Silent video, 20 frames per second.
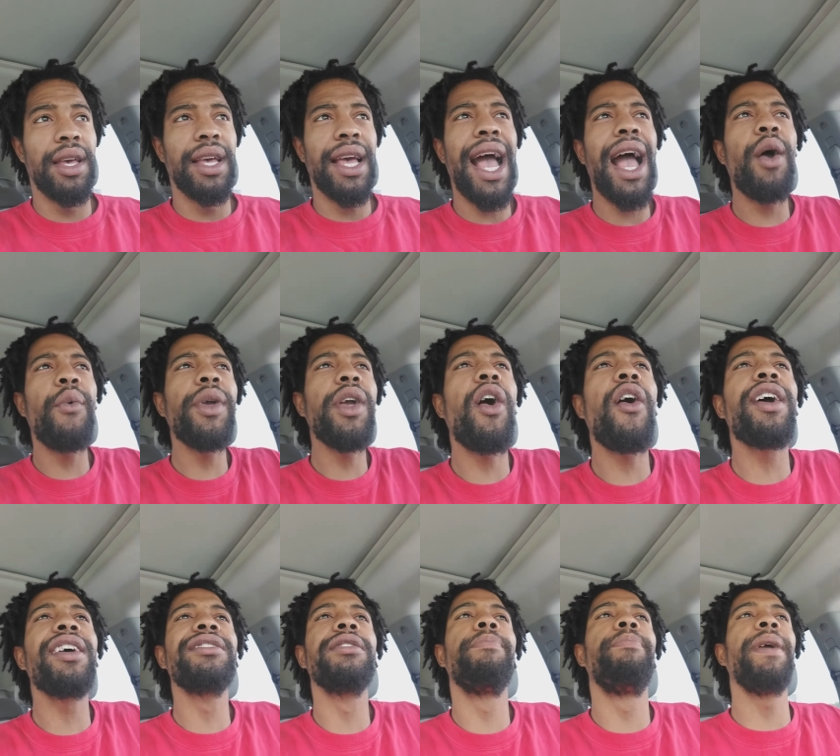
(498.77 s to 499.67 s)
How we are
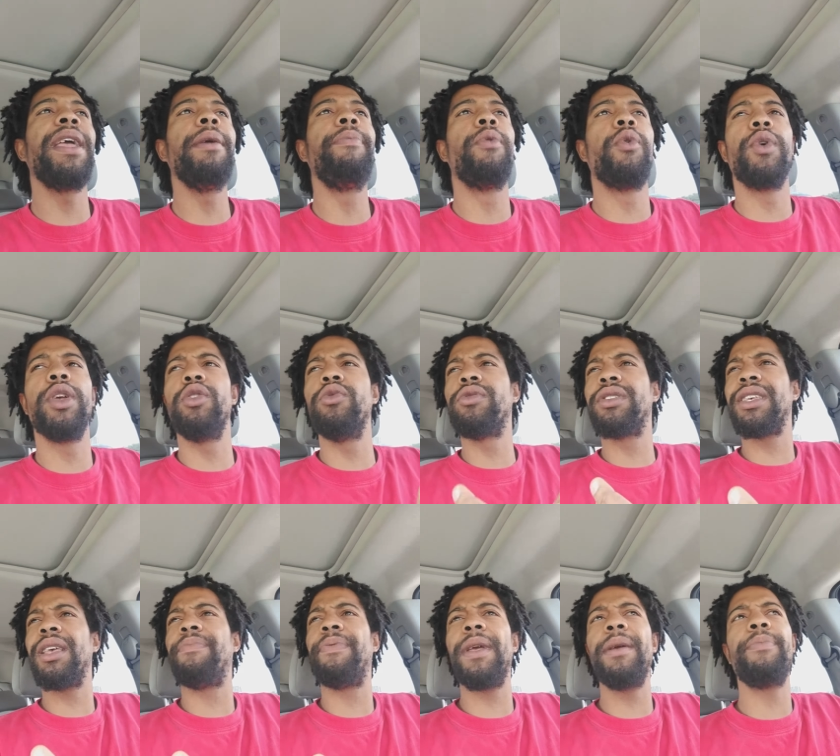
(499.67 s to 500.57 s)
as a people. When you
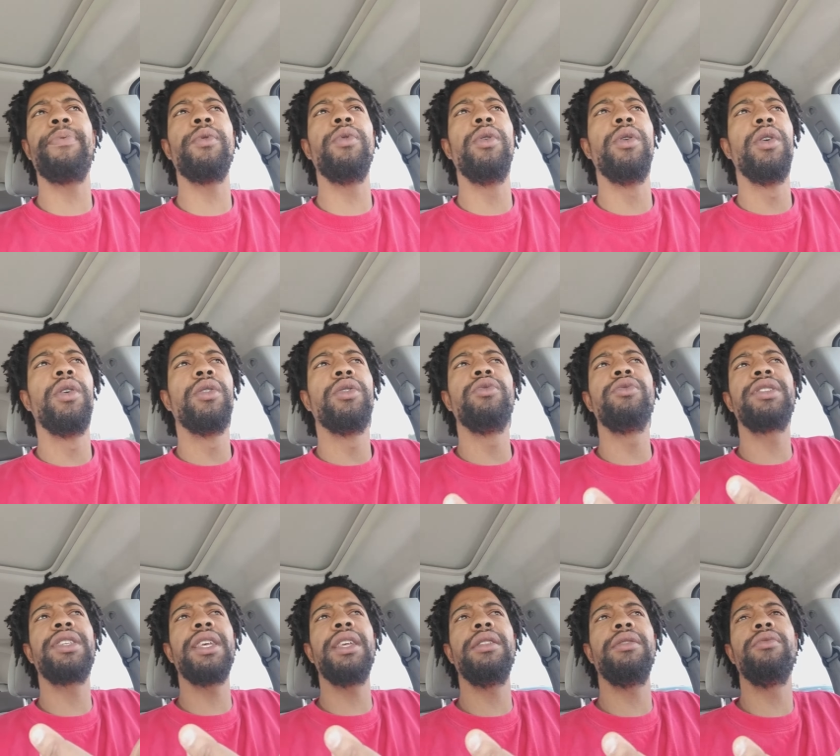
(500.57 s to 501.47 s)
see people, you
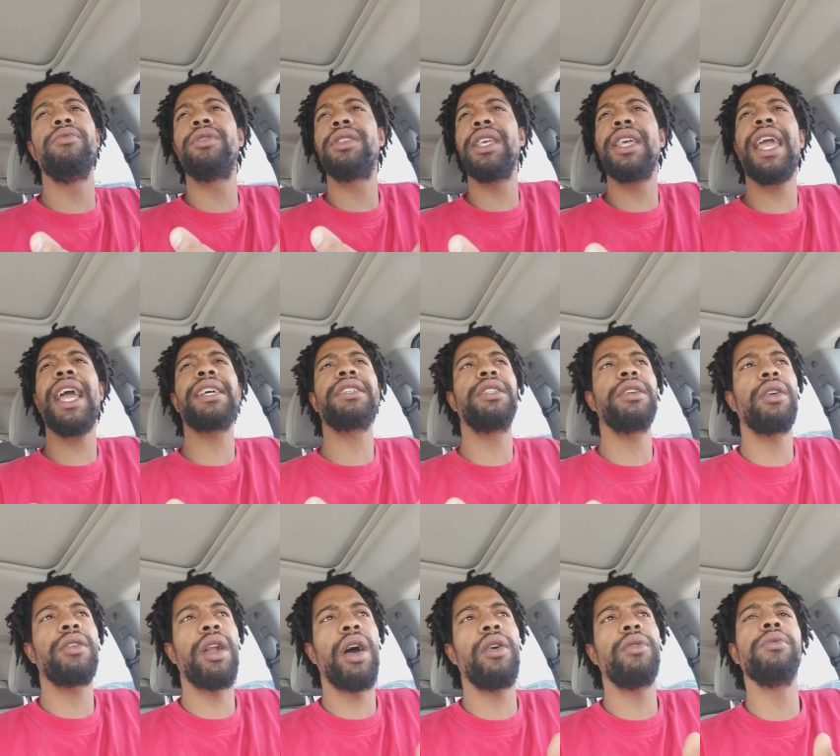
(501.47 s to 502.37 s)
see Cash, you
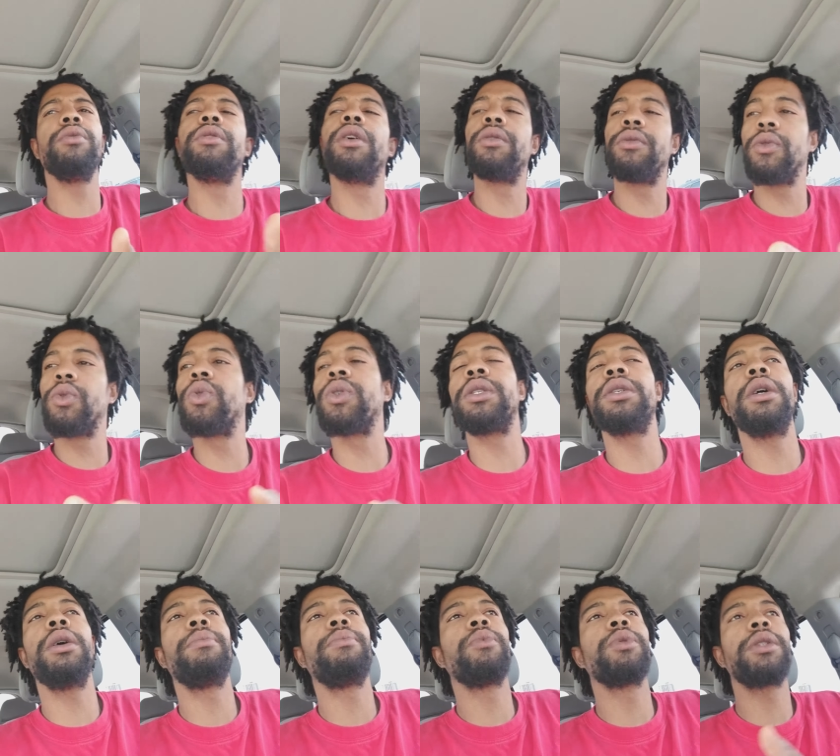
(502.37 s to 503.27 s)
don't know, you know, what's
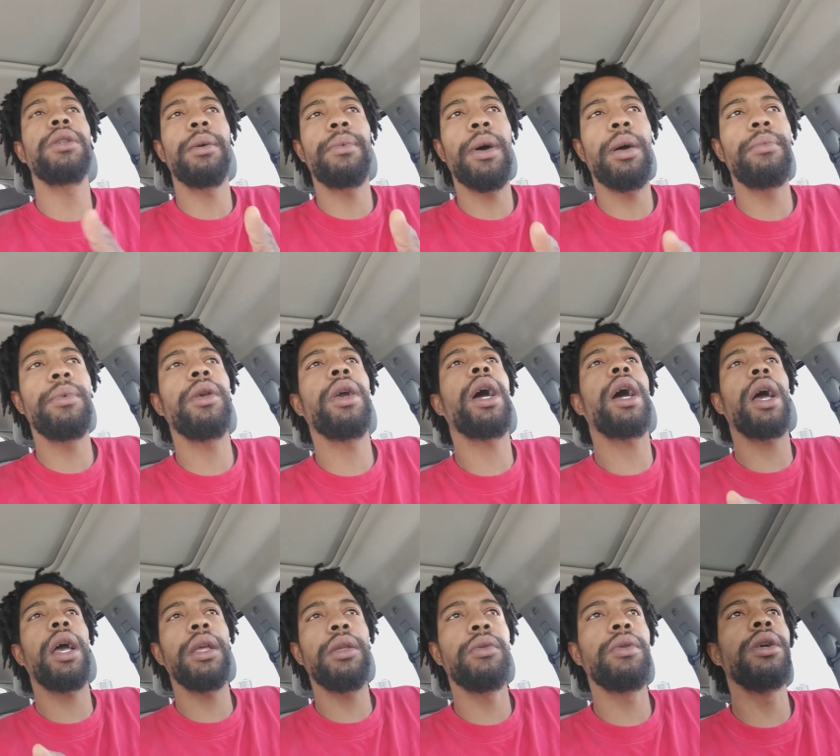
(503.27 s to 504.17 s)
up, homie? You all
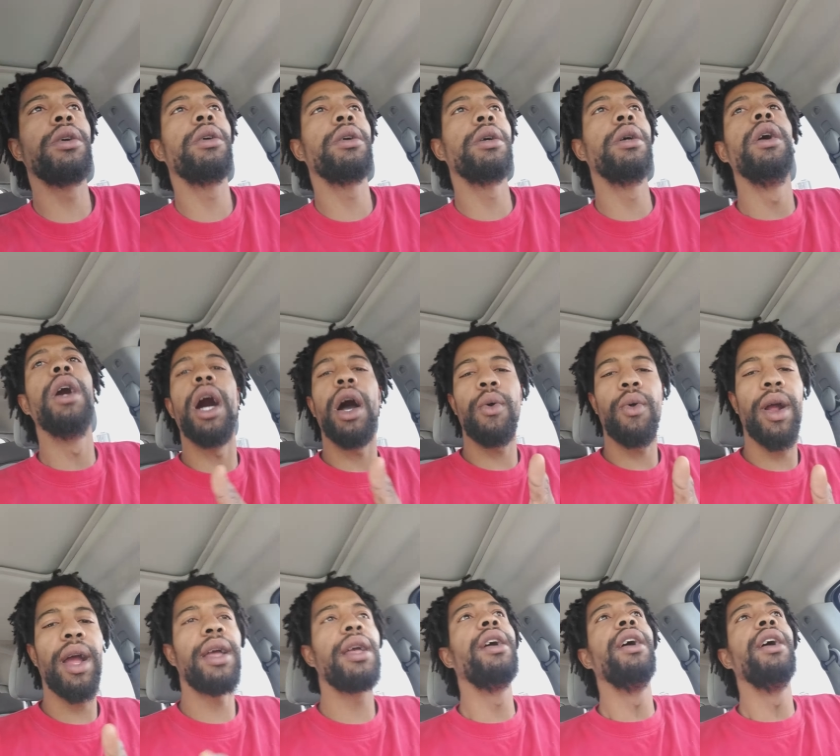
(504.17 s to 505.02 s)
right? You good? All right.